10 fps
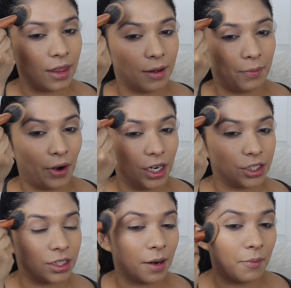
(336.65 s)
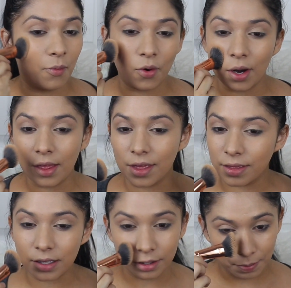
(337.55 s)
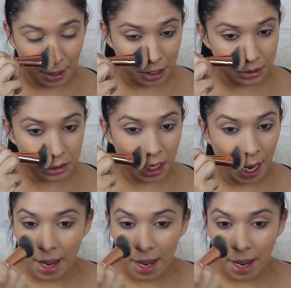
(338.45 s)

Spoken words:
the brush more than the sponge,